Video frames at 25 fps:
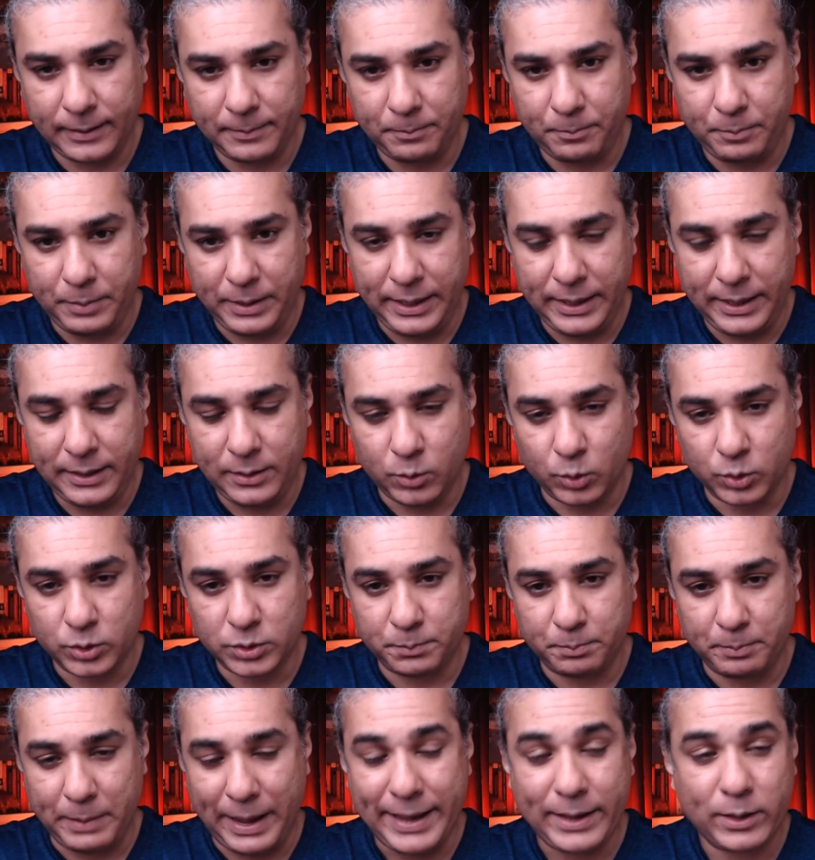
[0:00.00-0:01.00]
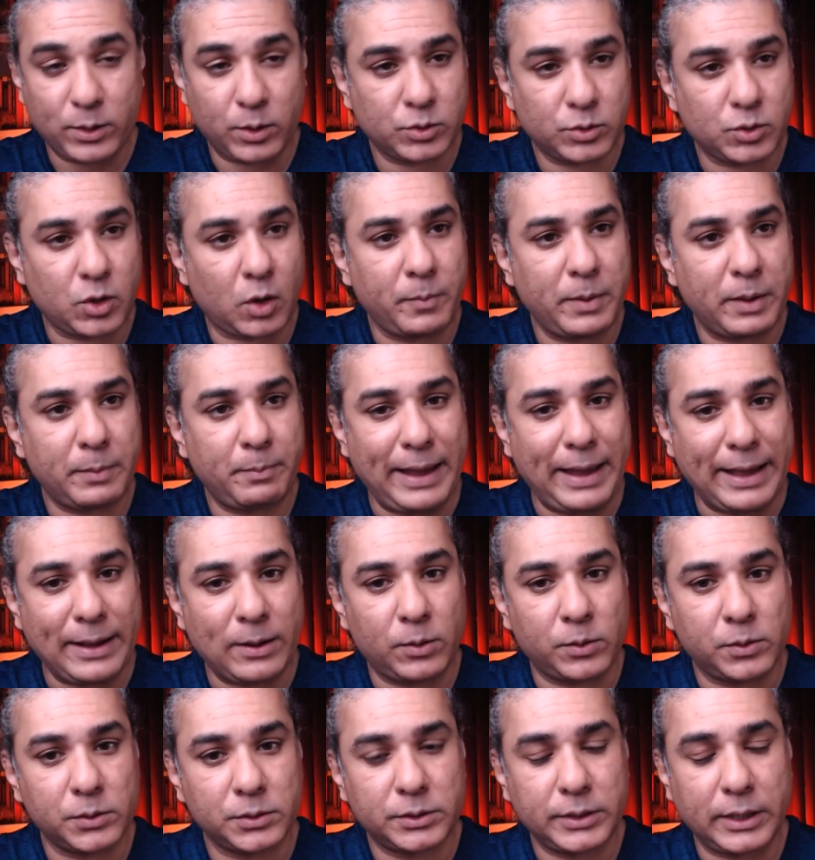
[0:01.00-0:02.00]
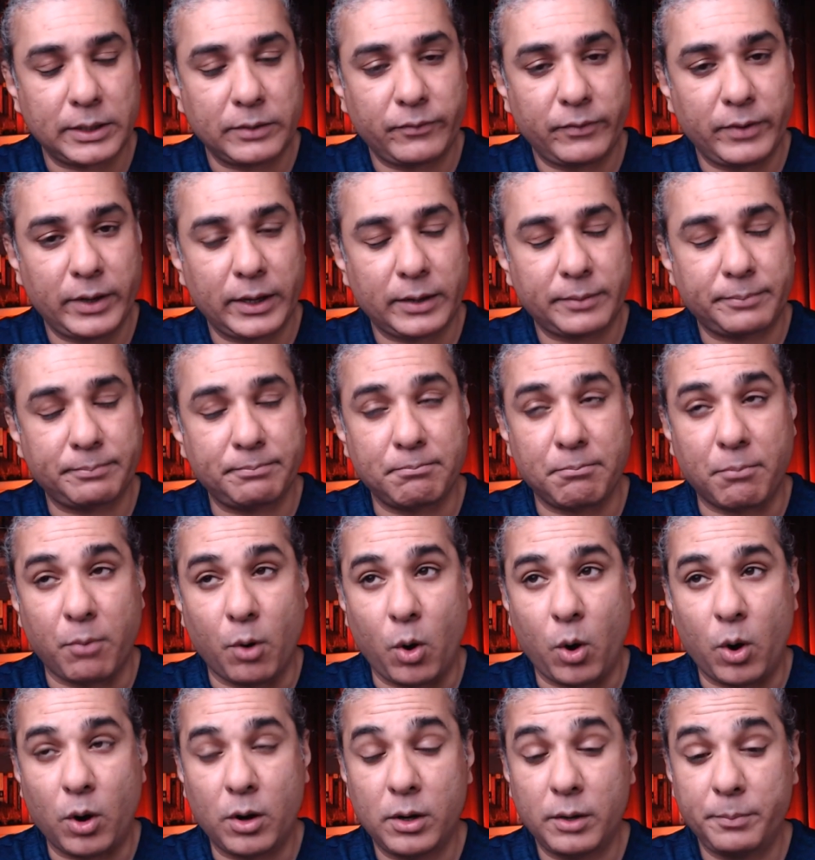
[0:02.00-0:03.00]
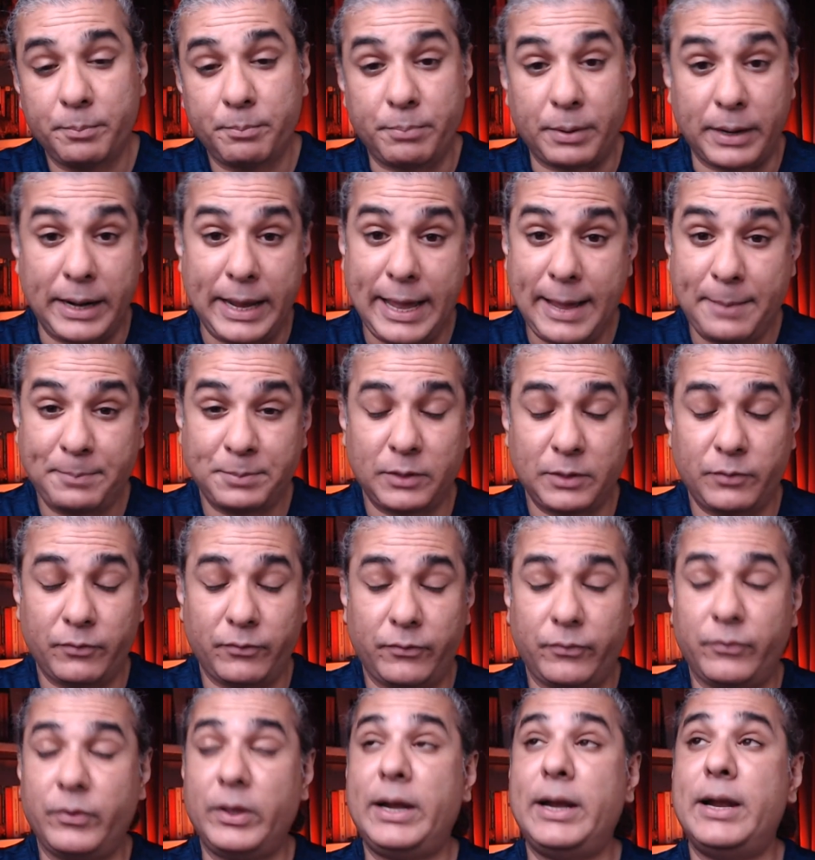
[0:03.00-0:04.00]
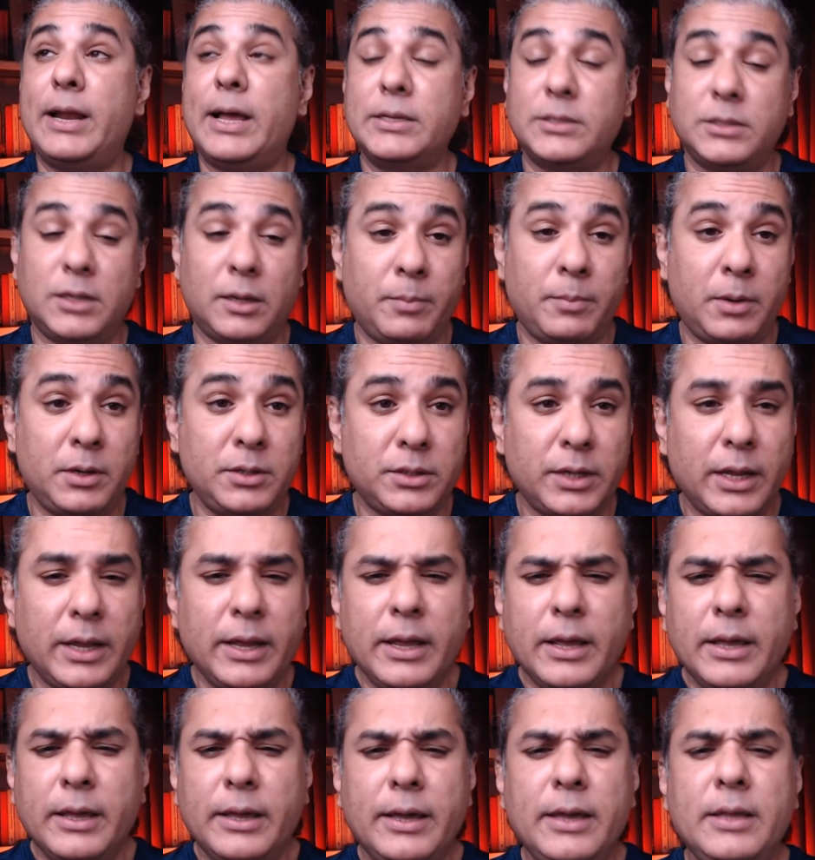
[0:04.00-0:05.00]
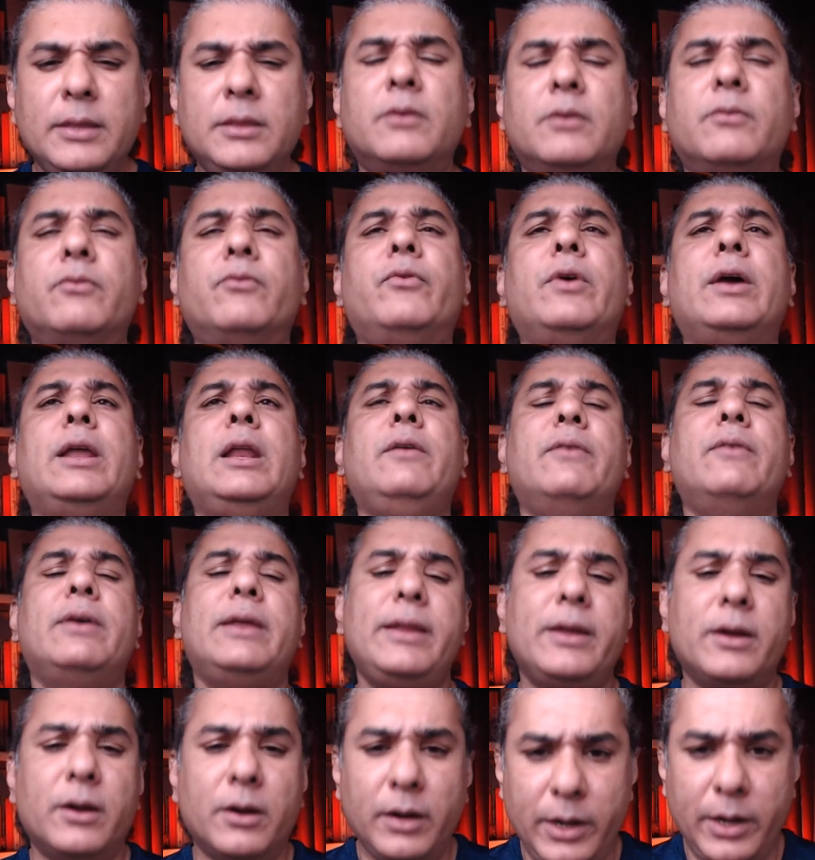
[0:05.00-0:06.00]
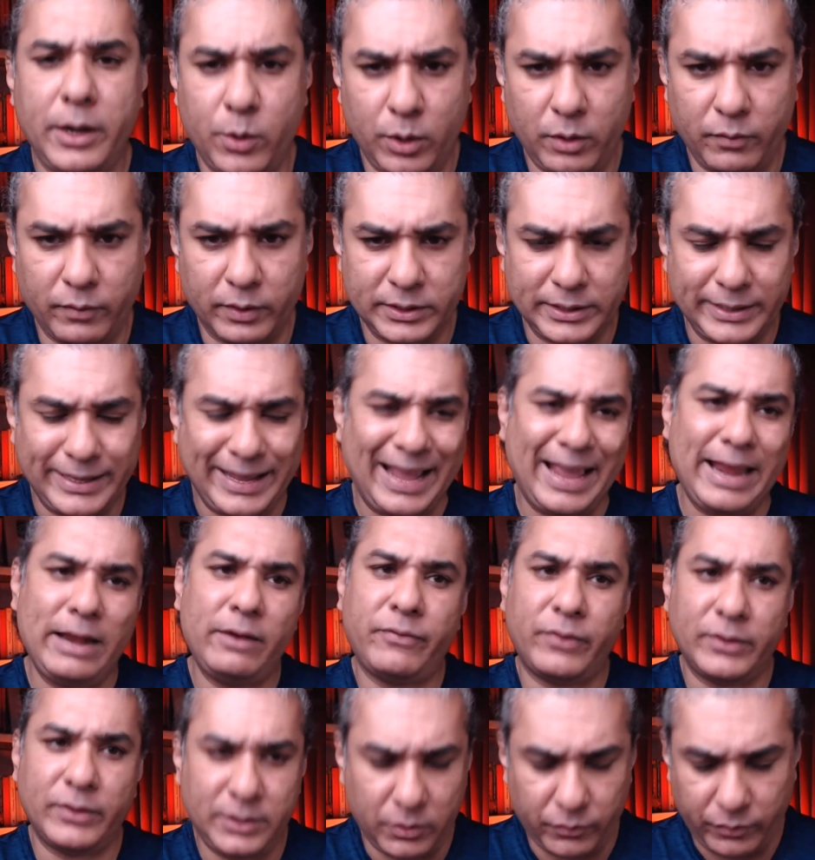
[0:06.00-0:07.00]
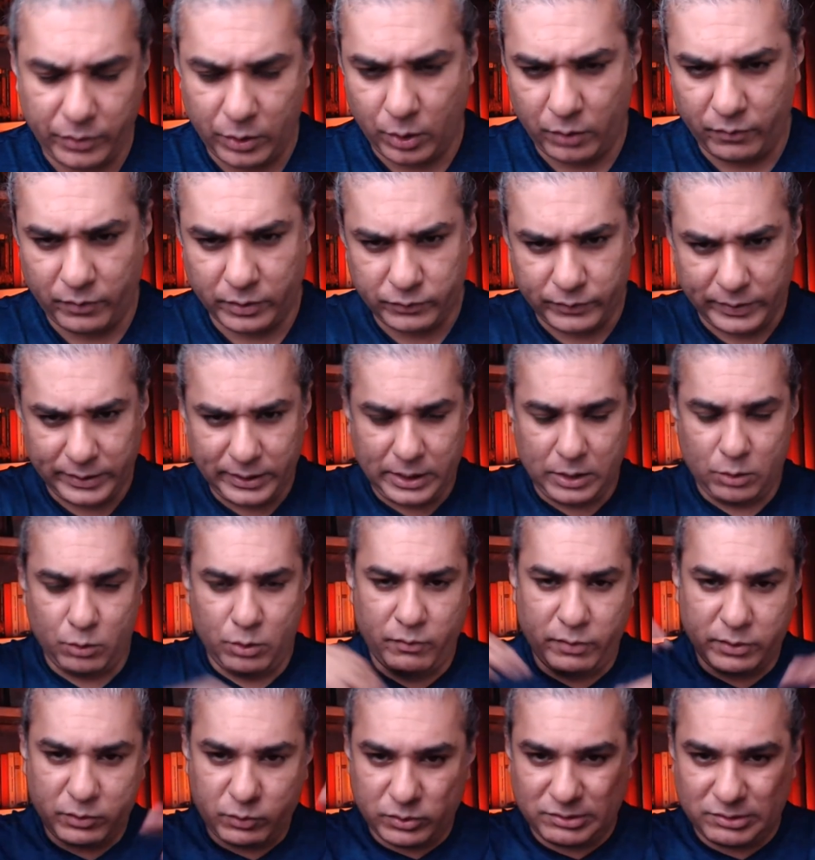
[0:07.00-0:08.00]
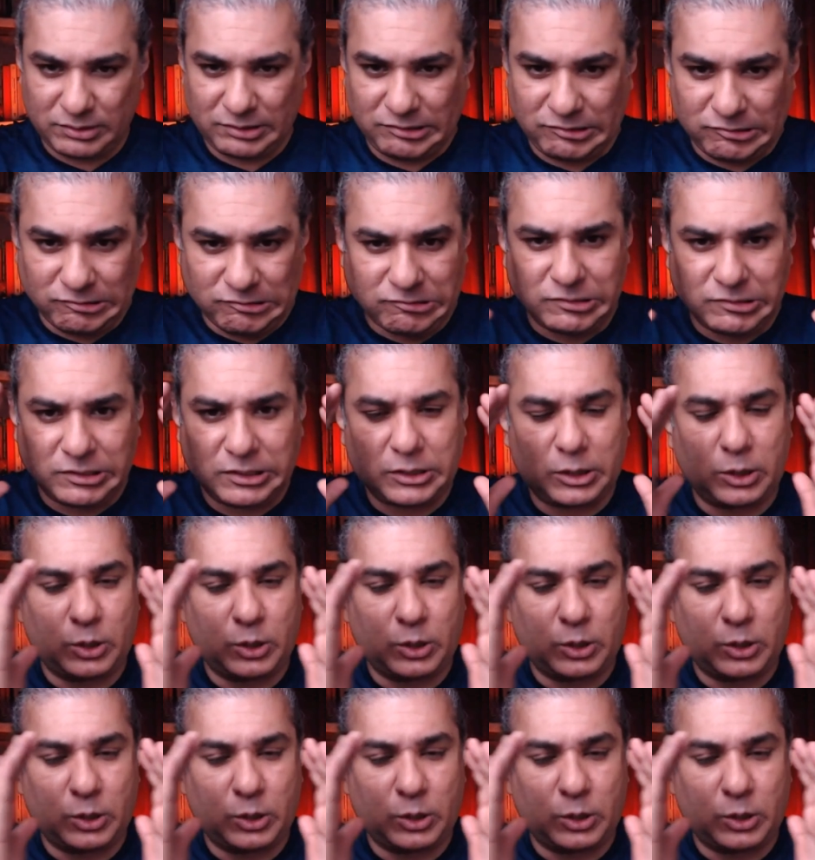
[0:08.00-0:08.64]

be those microscopic black holes that were born perhaps in very large numbers in the very very early universe, in the infancy of the universe, when the universe was so